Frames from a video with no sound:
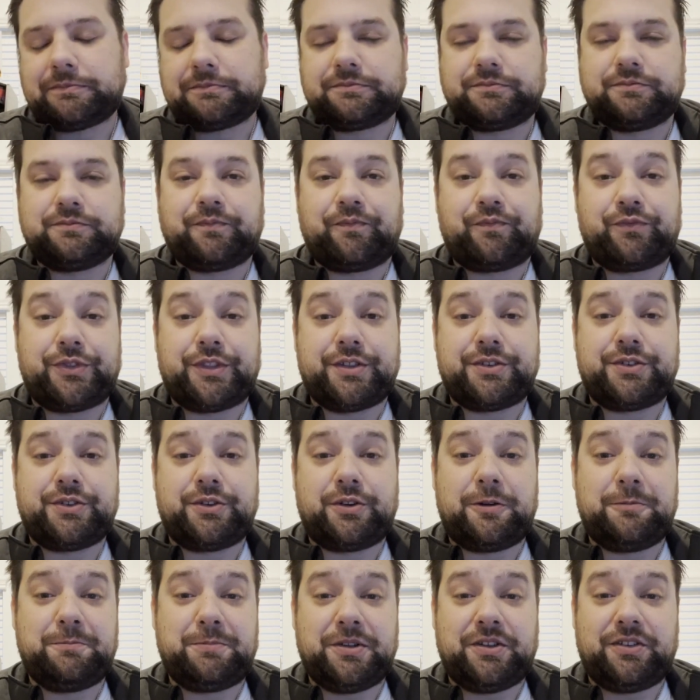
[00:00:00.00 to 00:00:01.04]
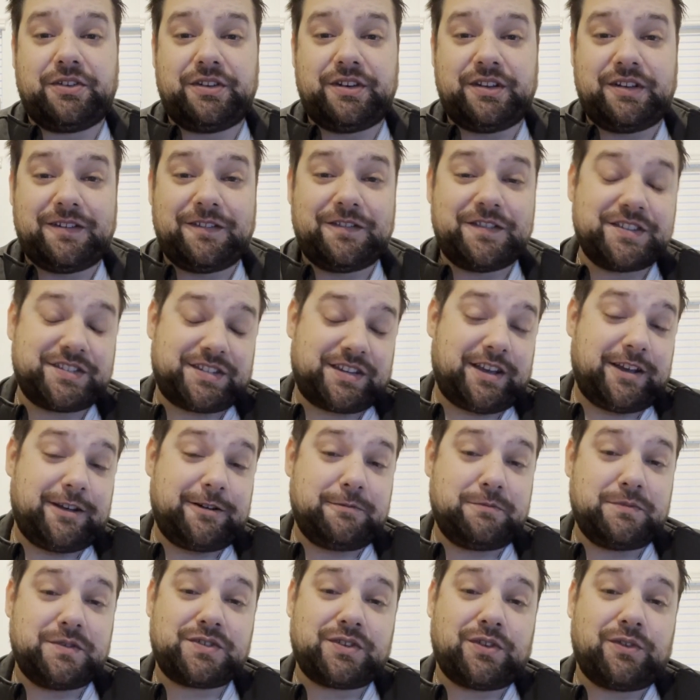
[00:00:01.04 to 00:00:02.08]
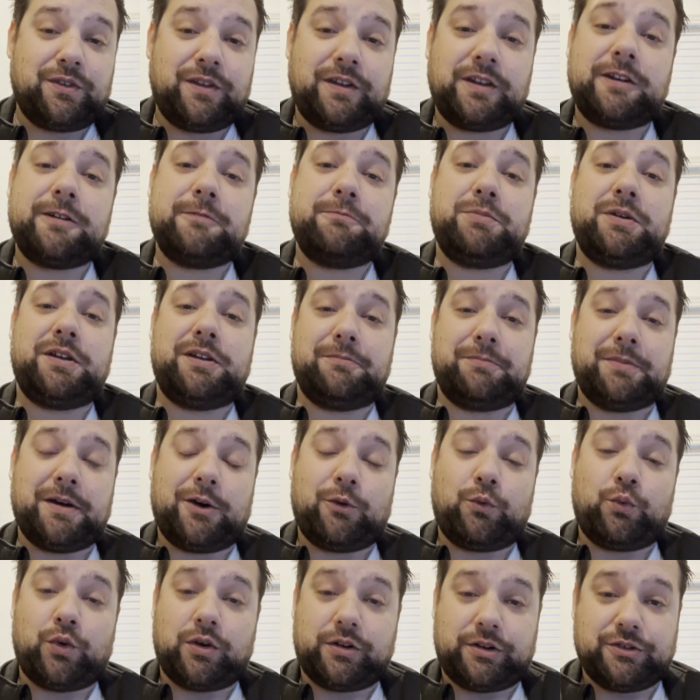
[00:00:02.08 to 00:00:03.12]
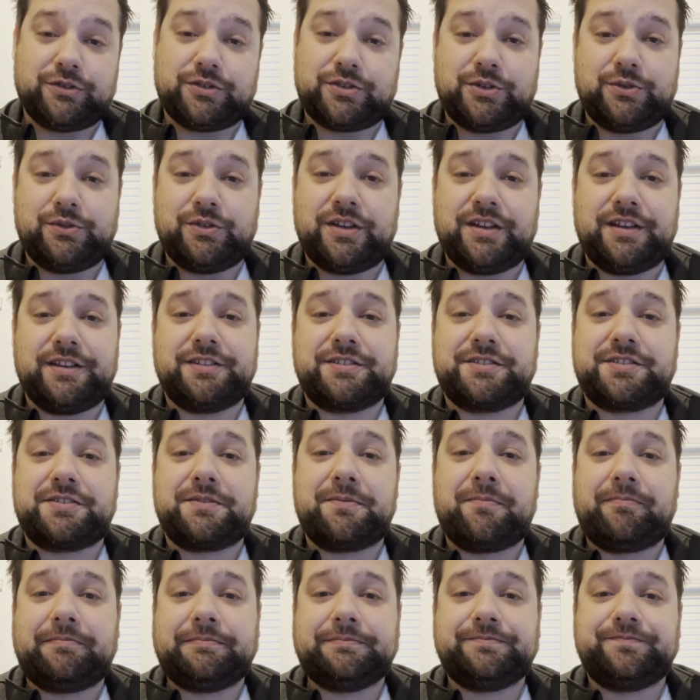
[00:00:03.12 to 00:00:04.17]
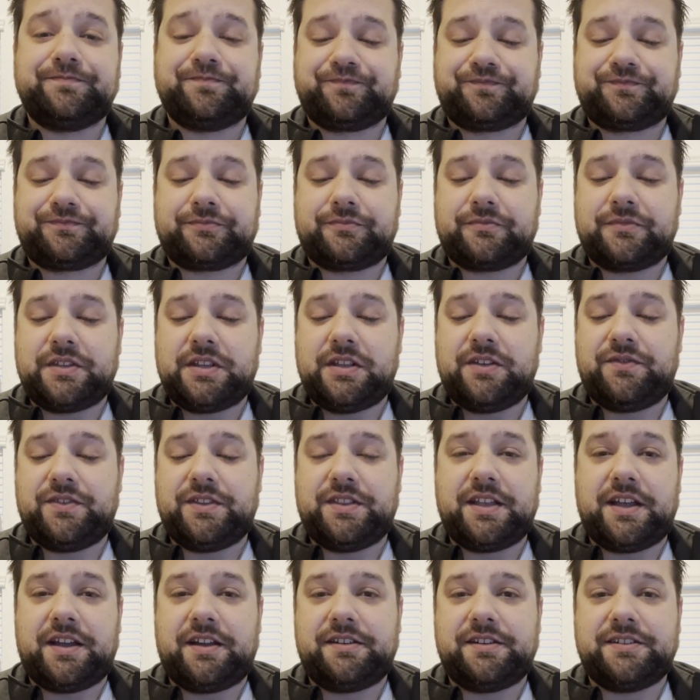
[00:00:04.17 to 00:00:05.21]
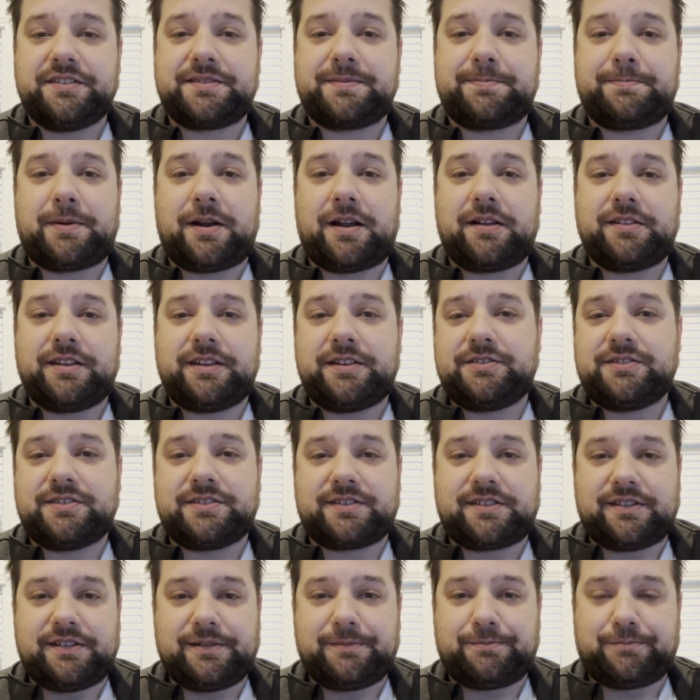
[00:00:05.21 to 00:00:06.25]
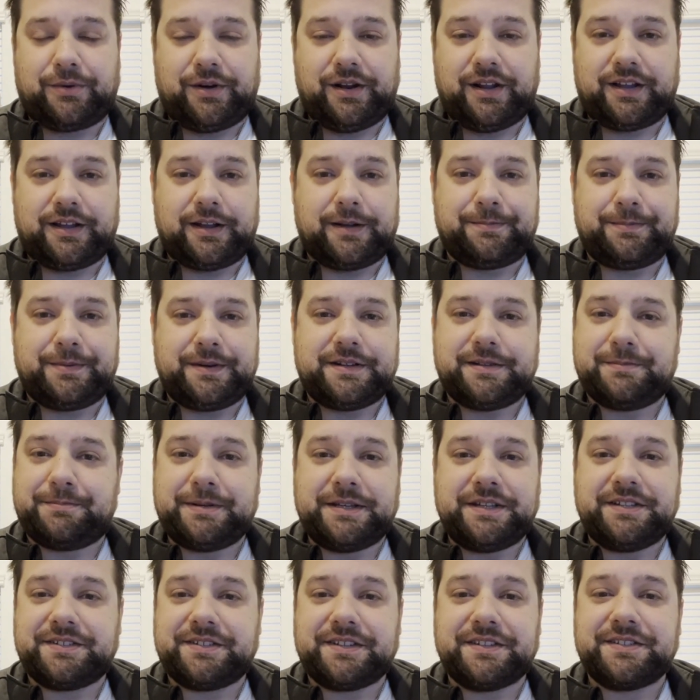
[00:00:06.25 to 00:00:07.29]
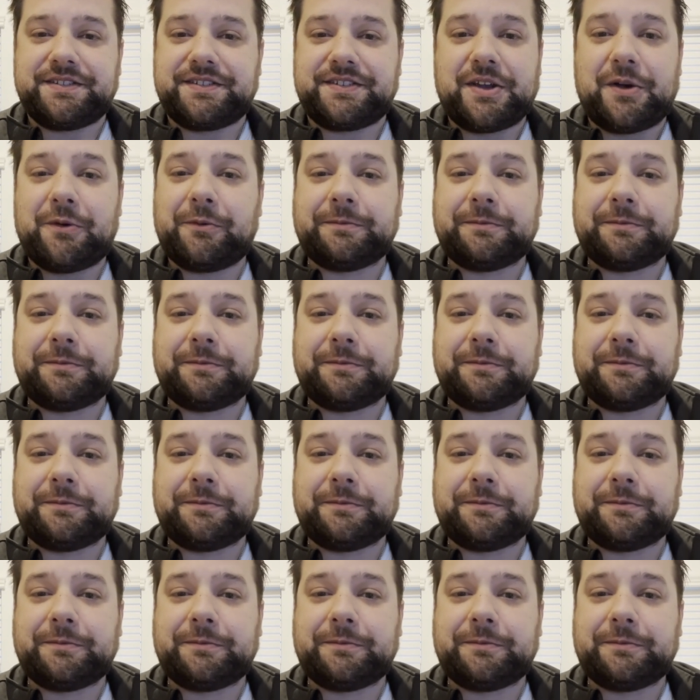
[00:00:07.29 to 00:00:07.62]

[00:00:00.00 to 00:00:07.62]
The durability of this item is only going to be about 1 or 2 hits. Even then, it's probably just going to break up into pieces, so.